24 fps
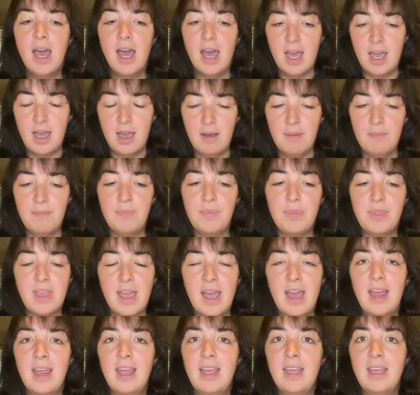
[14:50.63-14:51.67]

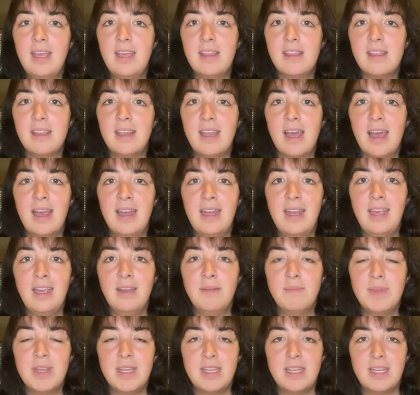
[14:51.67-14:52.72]
That is 9
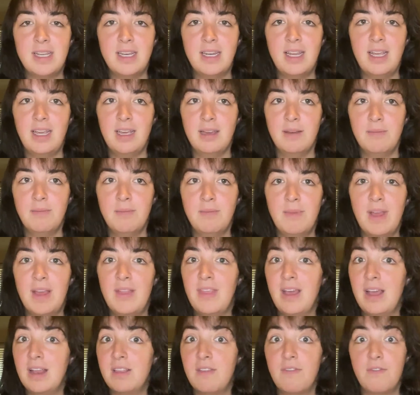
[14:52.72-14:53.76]
a.m. to 10 a.m.
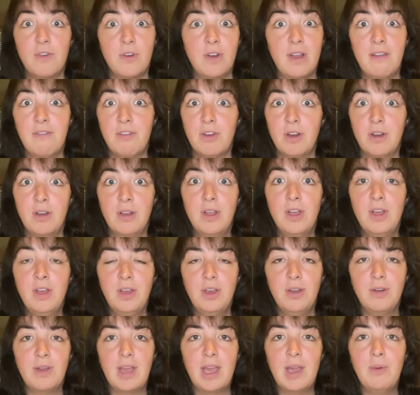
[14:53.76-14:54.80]
and that's forever.
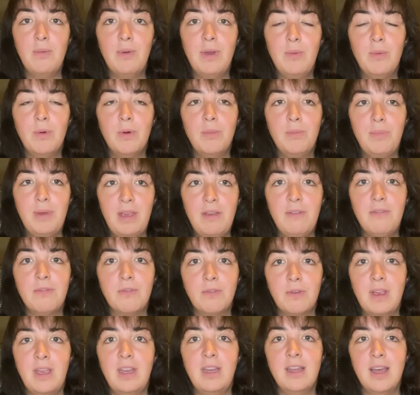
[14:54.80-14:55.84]
Okay, we will be
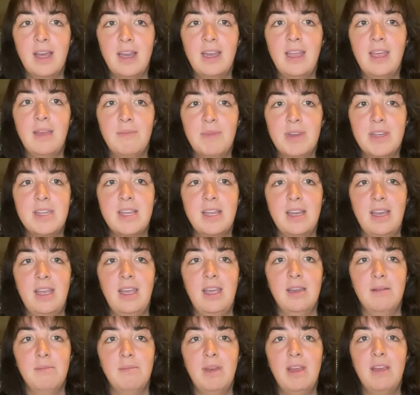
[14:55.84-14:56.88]
free 9 a.m. to 10
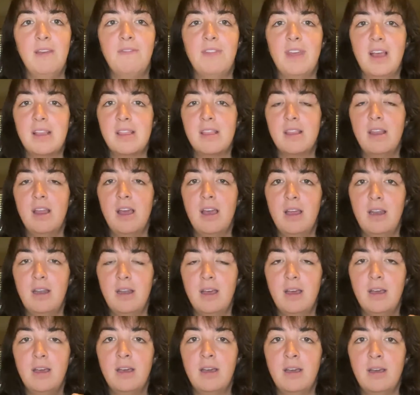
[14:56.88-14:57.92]
a.m. If that's not
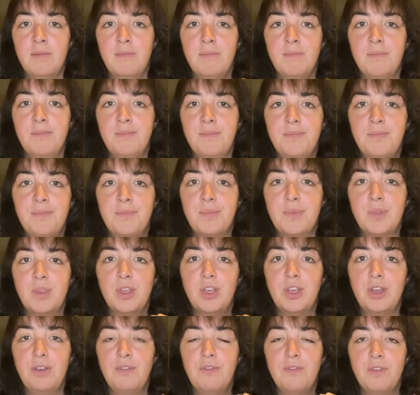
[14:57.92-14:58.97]

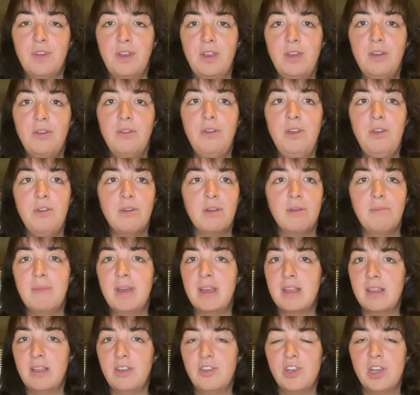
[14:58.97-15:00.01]
good for you, you can
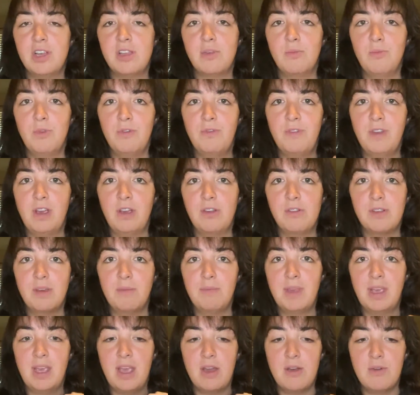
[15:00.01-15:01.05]
message us and we'll figure
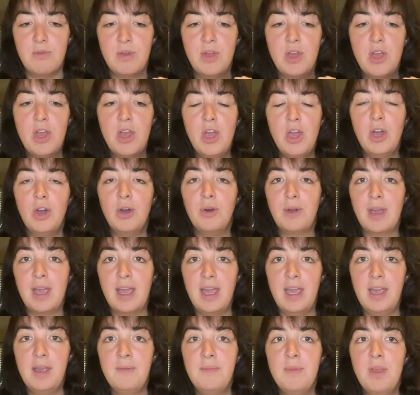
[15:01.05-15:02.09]
something out.
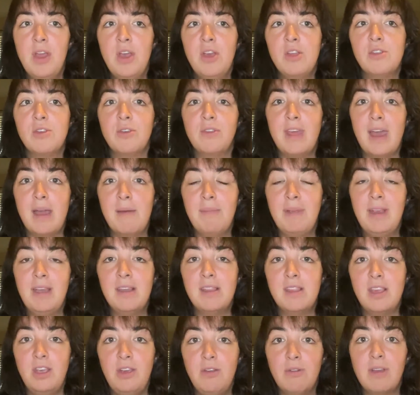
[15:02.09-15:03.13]
Okay, so that
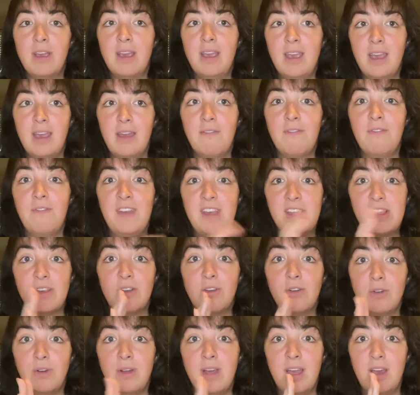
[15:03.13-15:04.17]
means that you can get
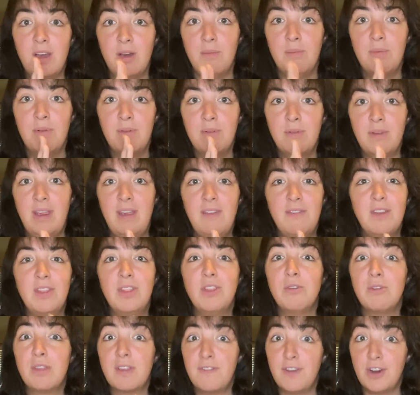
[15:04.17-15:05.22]
physical help, even
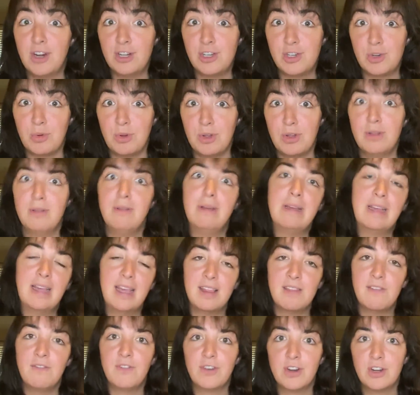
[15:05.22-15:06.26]
though it's virtual. I
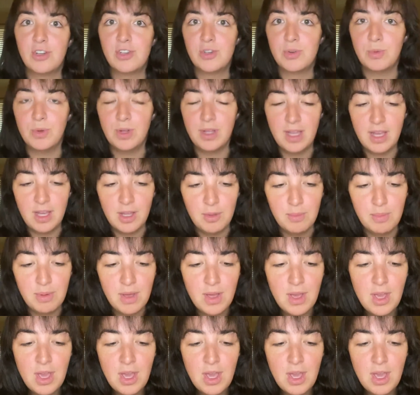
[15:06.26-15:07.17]
guess virtual help.